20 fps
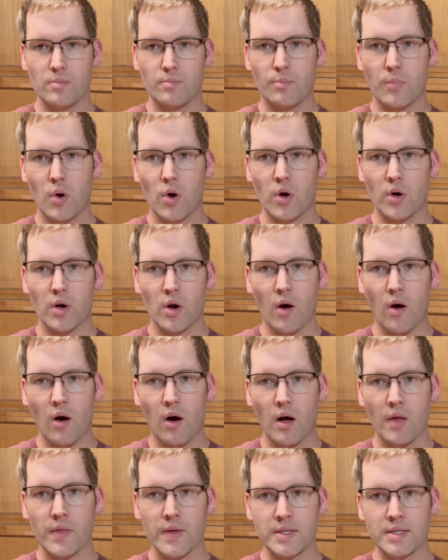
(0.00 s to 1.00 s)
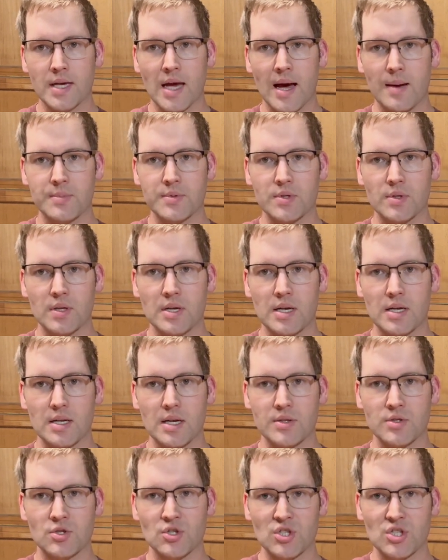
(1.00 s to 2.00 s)
part on the tap so that it
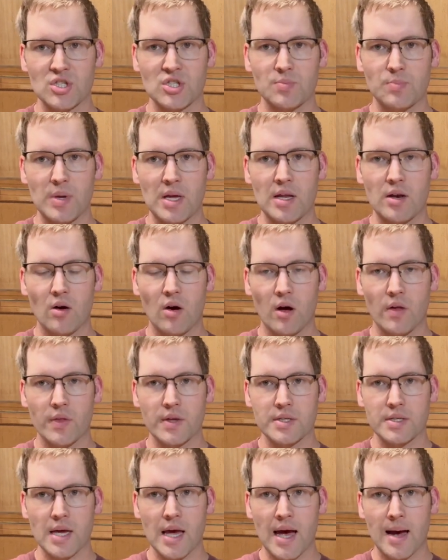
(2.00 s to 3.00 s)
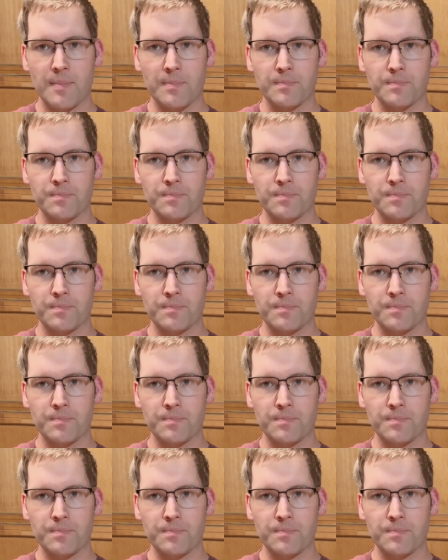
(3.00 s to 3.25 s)
doesn't just spin on the tap.